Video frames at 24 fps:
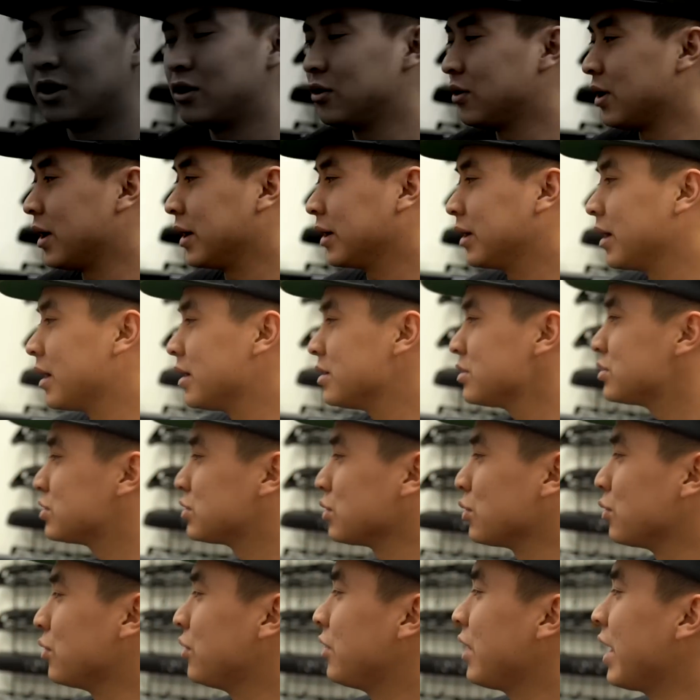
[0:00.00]
All right guys,
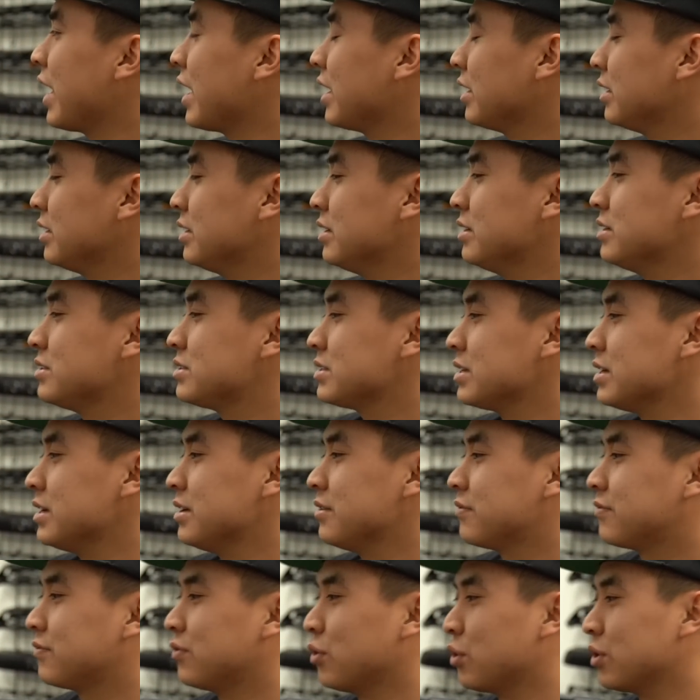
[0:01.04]
so that is
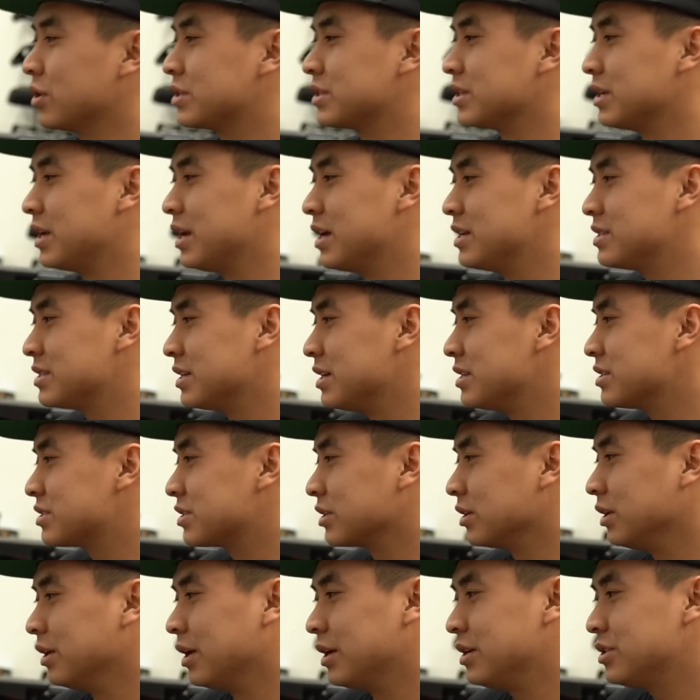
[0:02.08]
it for today's
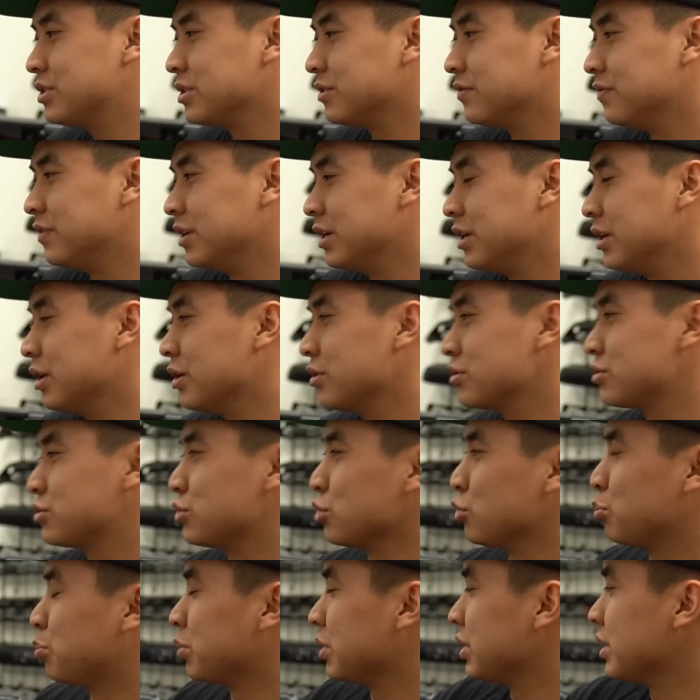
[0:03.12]
installation video.
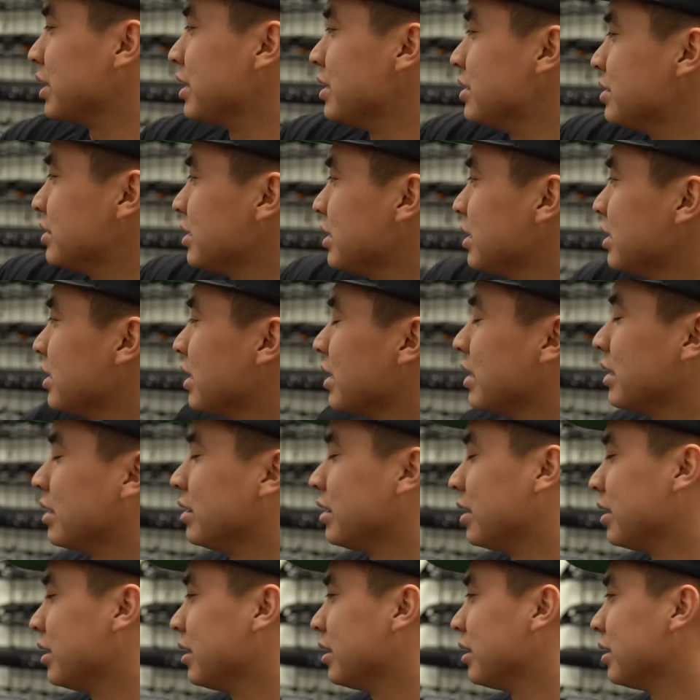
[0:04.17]
Super easy
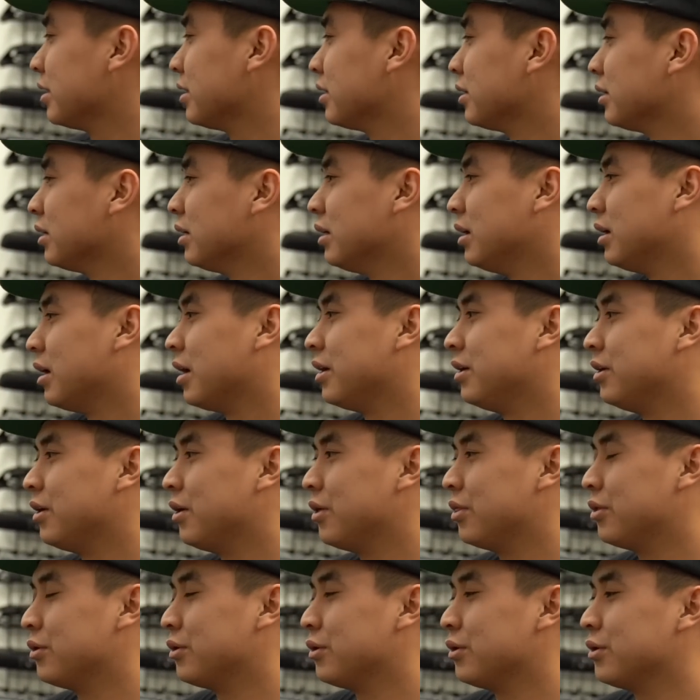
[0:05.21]
and uh,
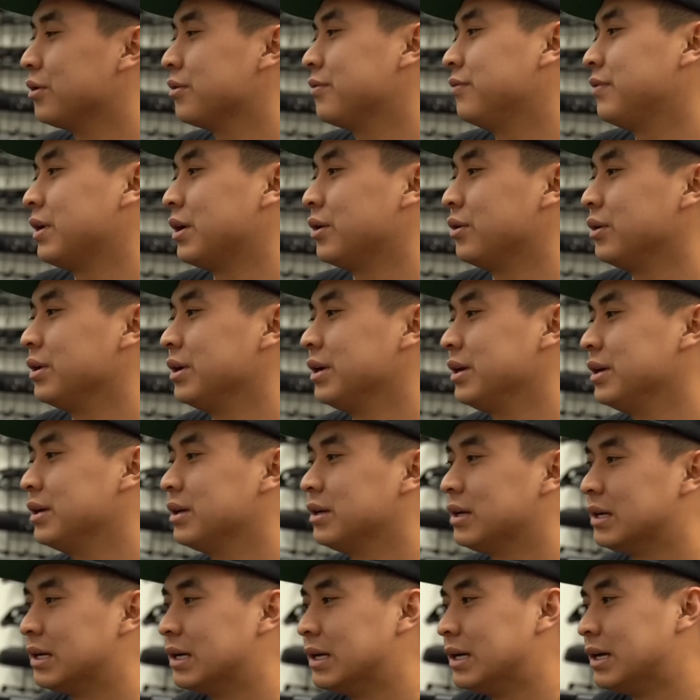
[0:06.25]
another very
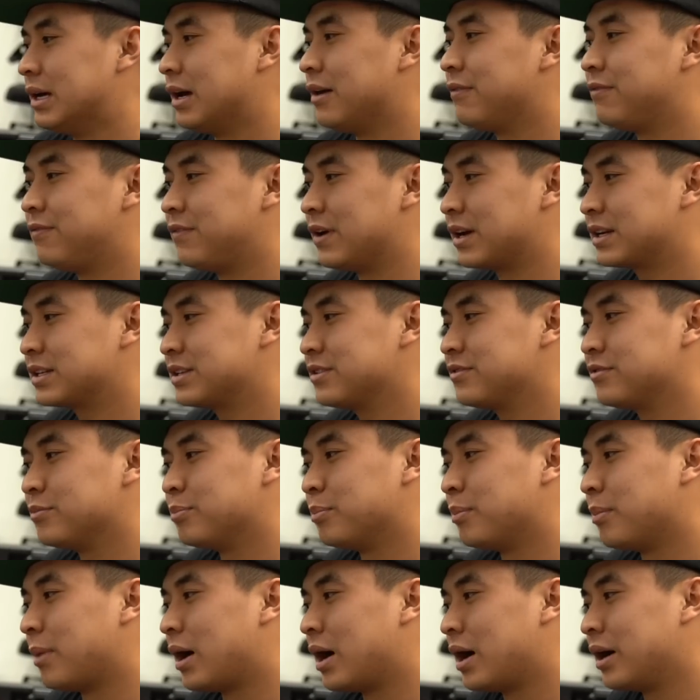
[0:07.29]
effective
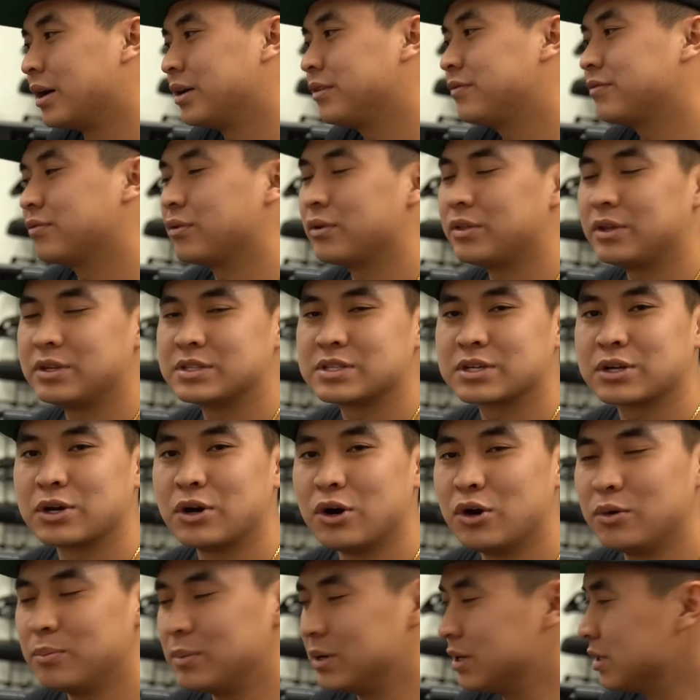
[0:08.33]
mod for the
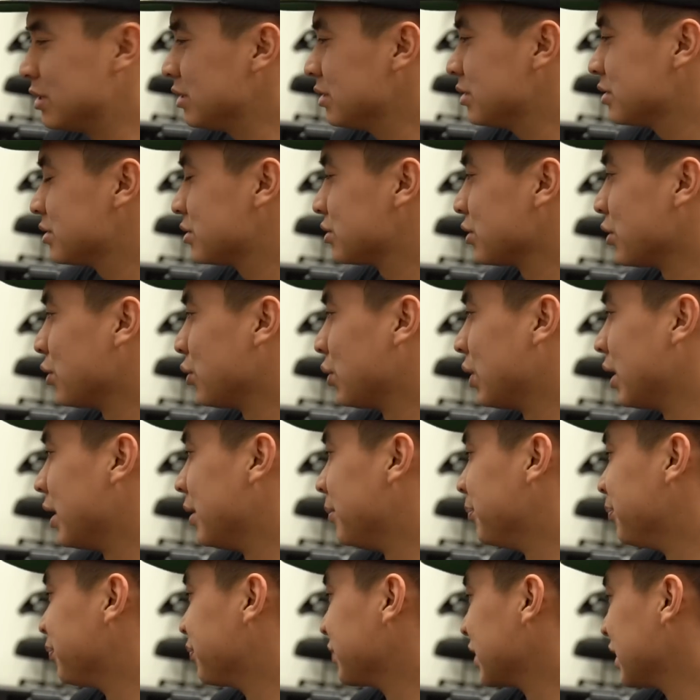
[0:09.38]
Tacoma. So
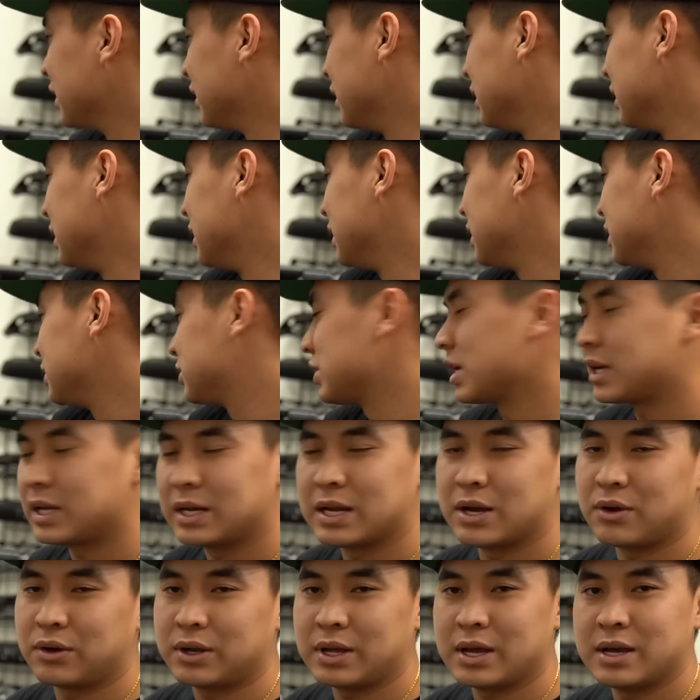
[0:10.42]
um, check
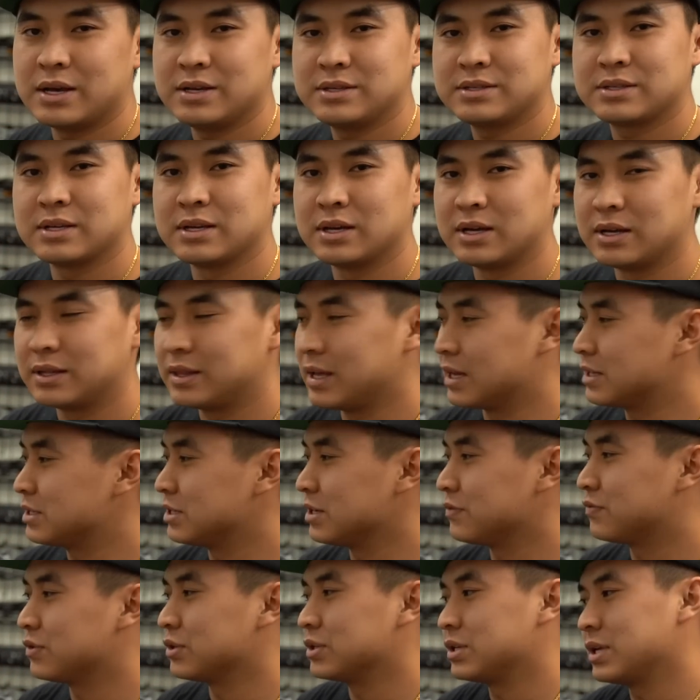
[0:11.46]
it out guys. Uh, that's
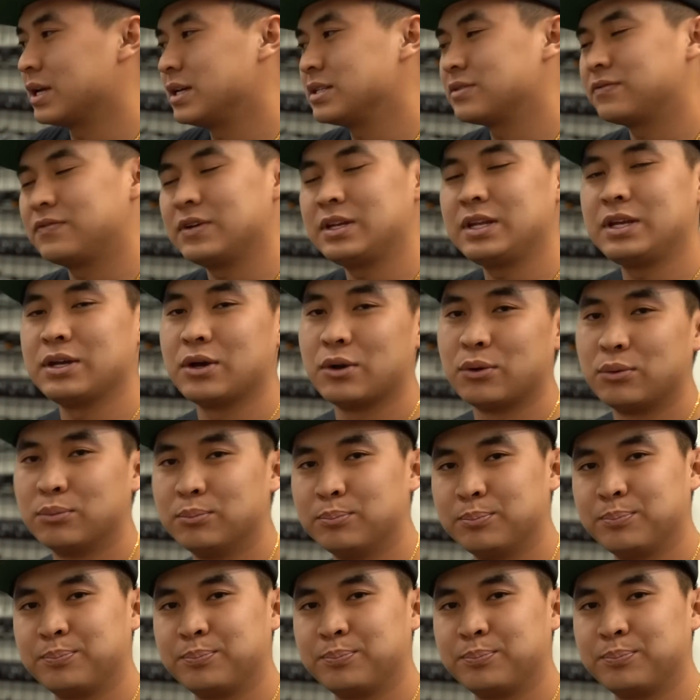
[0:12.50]
it for today's video.